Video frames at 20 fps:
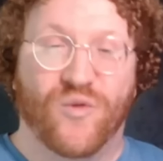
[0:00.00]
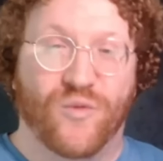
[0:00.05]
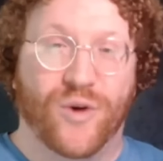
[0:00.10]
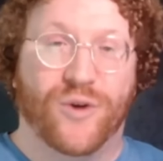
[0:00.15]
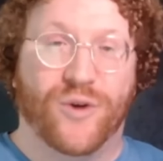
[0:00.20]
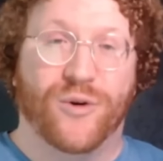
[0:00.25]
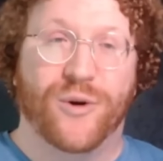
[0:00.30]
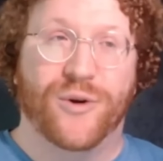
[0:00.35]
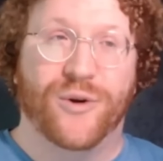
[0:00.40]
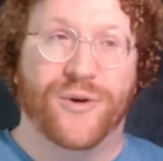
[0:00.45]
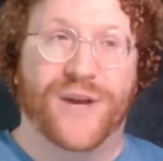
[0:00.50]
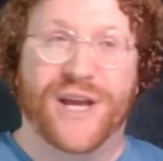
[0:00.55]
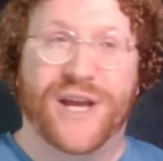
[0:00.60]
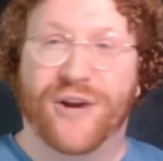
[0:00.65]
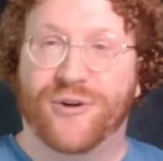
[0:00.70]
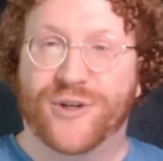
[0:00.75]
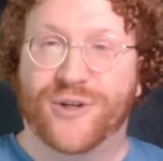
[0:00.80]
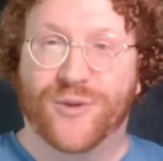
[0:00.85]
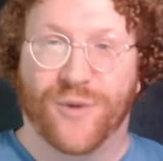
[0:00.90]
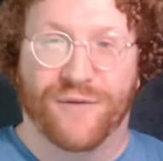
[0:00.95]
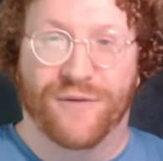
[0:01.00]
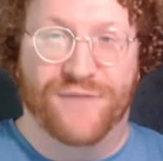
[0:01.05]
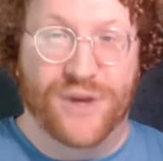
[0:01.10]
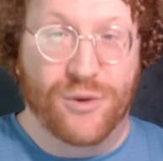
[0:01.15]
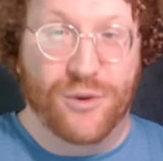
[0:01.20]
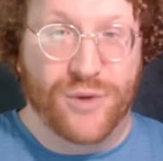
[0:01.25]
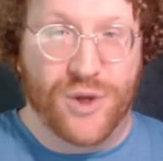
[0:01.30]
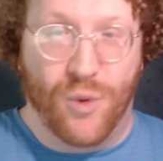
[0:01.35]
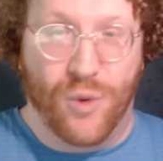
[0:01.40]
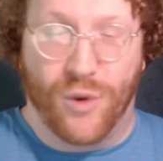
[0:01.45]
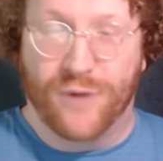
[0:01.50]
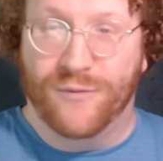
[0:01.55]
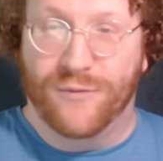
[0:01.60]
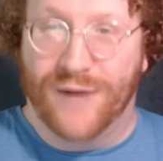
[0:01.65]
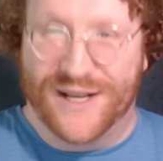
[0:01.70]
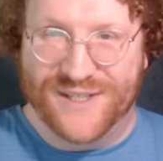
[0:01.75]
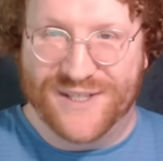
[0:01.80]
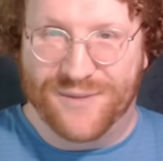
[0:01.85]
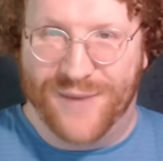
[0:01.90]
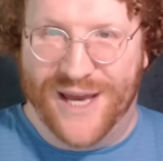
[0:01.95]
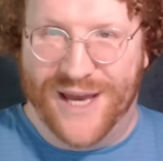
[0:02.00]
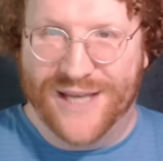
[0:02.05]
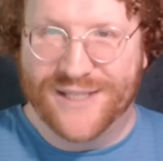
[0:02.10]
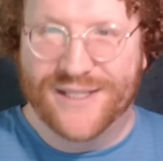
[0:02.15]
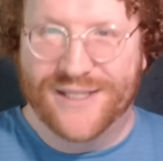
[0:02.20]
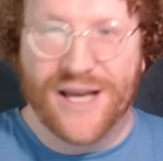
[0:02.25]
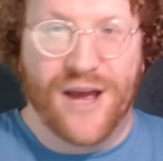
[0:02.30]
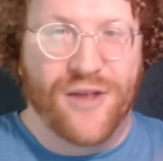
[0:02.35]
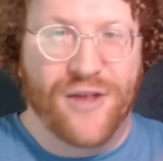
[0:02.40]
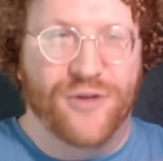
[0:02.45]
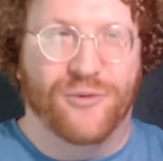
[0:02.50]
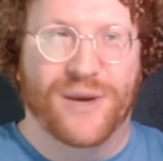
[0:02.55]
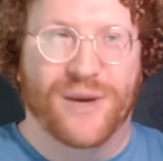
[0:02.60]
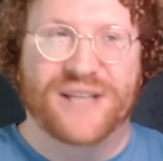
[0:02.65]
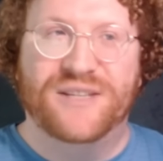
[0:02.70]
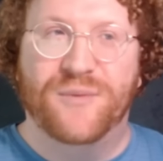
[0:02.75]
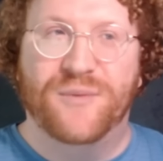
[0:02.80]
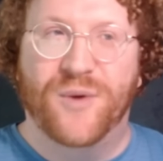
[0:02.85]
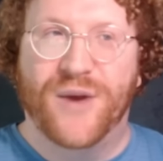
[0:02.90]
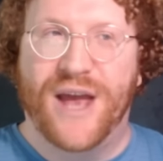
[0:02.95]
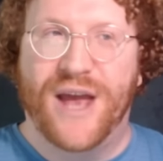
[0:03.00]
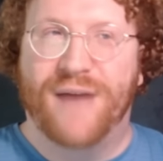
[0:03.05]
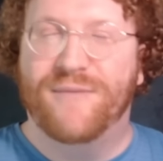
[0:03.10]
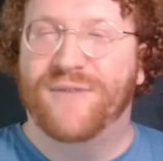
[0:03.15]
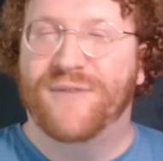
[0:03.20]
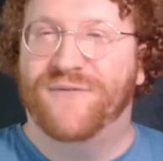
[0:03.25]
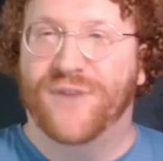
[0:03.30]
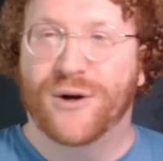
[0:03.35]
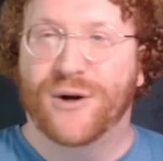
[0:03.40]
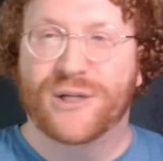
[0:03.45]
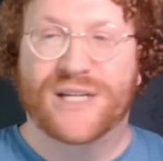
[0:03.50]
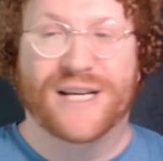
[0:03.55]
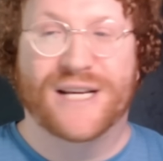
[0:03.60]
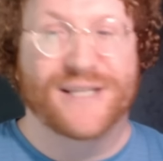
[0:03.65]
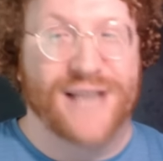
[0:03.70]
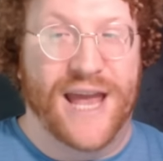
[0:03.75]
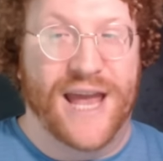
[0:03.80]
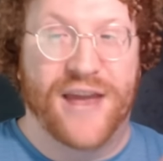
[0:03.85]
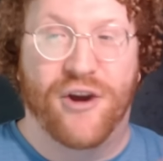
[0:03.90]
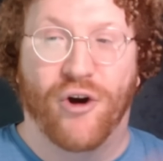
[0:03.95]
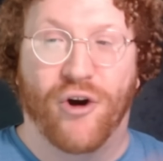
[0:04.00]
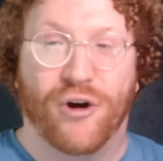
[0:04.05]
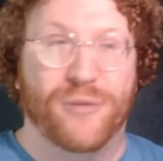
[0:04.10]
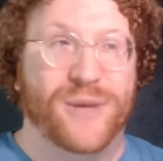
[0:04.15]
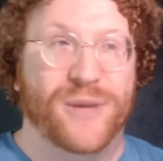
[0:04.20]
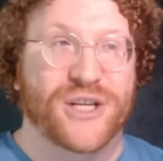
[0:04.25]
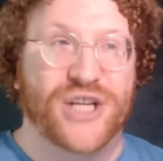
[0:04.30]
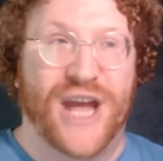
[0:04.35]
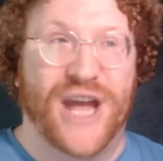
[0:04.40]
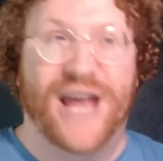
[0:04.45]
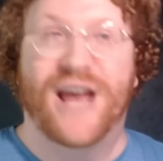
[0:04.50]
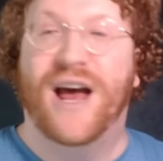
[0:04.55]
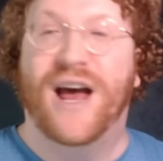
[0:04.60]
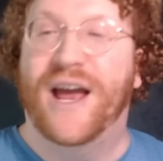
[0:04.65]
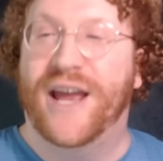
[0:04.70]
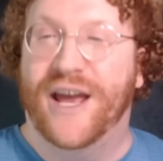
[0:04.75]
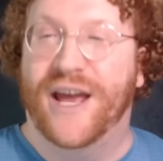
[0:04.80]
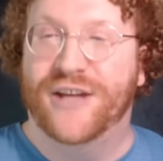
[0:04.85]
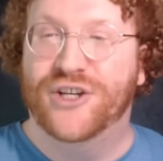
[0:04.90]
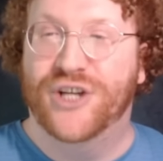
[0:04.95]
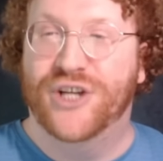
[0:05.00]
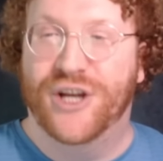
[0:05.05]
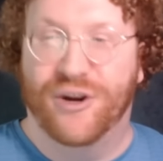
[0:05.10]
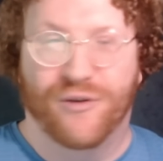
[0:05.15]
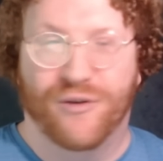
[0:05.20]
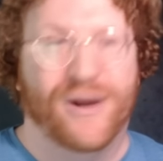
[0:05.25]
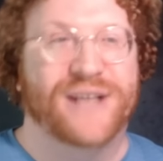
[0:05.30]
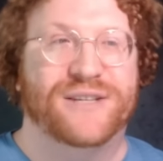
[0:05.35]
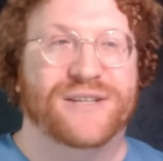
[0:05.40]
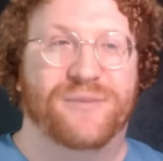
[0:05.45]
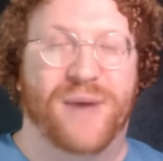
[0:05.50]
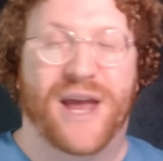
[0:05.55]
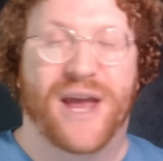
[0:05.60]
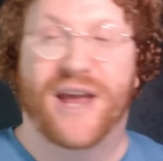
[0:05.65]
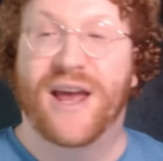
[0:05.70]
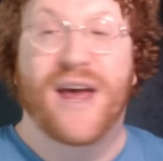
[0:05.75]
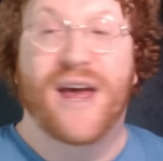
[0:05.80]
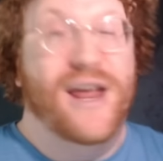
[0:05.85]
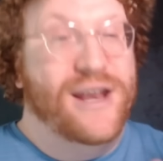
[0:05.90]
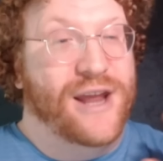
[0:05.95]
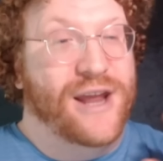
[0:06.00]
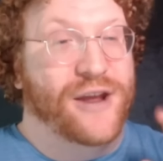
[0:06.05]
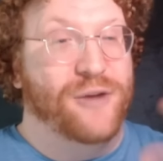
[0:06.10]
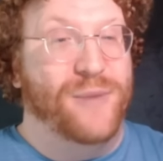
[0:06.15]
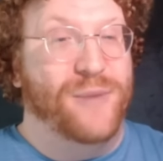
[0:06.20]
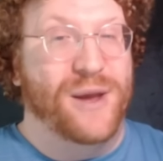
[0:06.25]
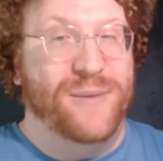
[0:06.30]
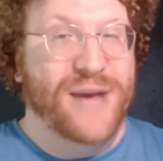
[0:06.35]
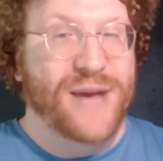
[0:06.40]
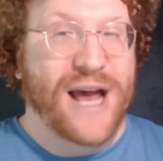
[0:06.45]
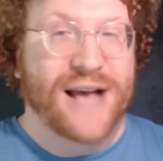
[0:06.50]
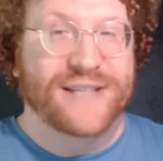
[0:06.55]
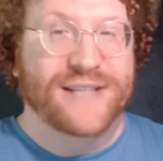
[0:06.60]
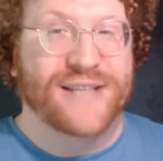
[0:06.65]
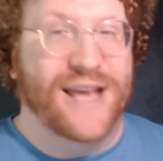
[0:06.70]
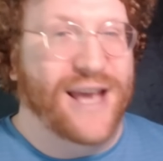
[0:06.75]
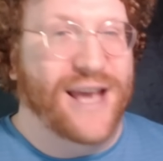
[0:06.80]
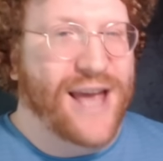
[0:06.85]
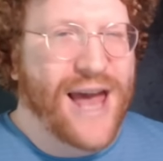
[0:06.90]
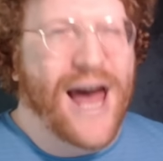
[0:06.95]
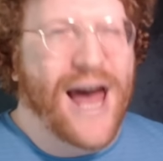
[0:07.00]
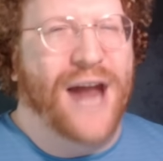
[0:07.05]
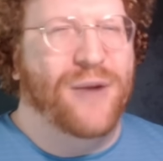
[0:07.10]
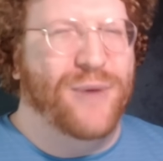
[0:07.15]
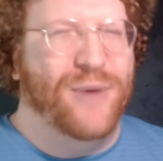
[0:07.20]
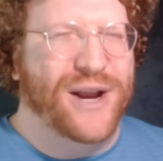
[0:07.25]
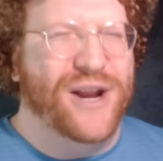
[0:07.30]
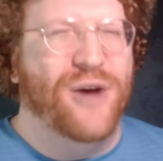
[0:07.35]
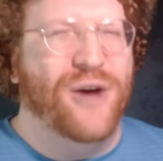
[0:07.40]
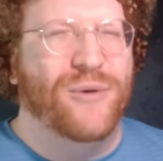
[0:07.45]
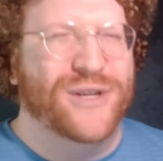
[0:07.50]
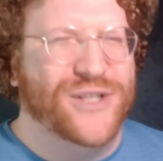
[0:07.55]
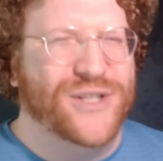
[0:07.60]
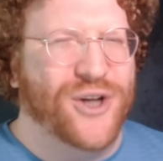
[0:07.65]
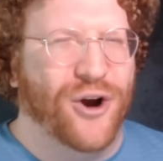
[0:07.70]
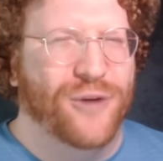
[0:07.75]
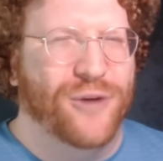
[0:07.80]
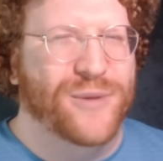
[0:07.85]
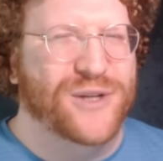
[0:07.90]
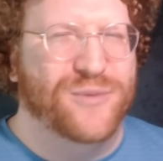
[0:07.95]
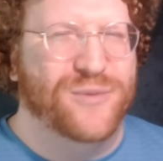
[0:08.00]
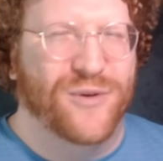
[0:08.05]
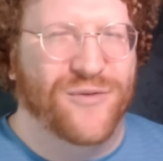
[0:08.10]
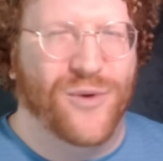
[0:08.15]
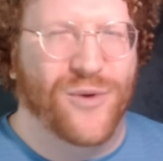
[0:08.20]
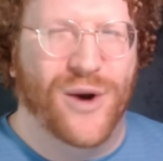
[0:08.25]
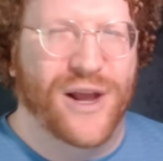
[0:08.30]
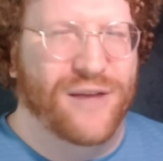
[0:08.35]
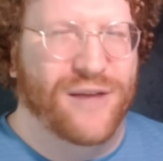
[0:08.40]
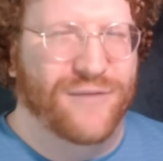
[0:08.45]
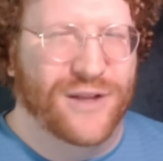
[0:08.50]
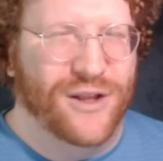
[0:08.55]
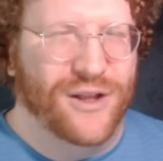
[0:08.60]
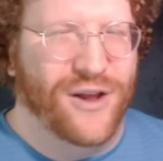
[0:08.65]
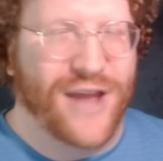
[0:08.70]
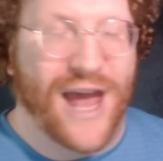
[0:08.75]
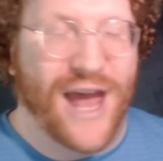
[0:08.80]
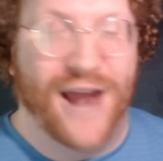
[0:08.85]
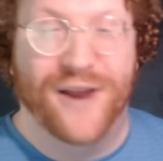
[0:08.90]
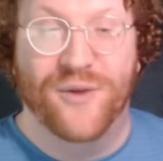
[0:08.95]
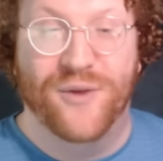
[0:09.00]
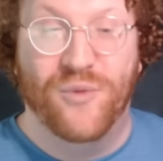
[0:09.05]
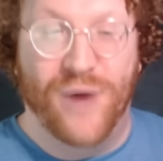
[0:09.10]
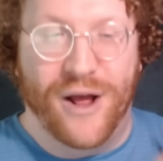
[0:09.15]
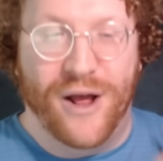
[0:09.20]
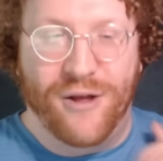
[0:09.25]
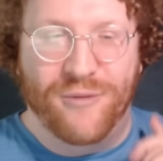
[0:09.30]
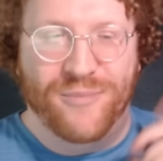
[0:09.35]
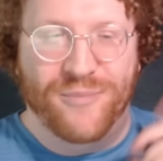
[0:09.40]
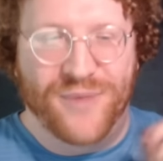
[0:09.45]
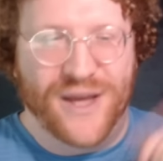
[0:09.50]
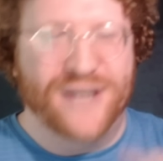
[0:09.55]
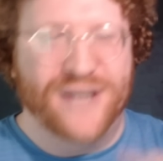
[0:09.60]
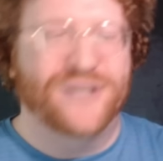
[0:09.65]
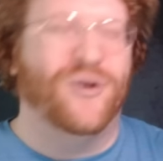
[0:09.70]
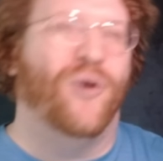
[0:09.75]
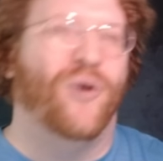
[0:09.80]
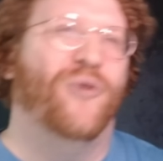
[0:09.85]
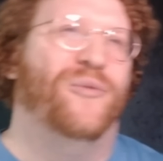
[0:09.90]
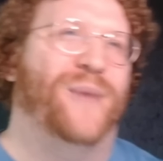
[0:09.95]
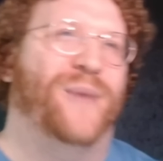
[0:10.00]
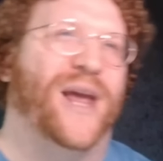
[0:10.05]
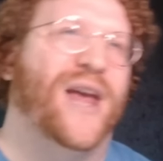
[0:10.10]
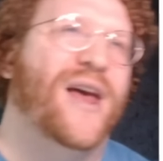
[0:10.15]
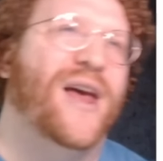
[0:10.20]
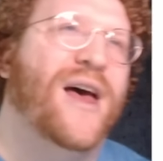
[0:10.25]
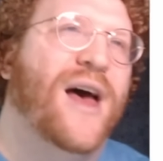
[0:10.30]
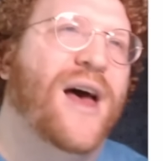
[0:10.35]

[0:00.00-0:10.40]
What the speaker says: Recruiter here to review your resumes. The resume we have up first is a garbage AI engineer resume. Now you may be asking, how do I know it's garbage before I even look at it? Well, they told me.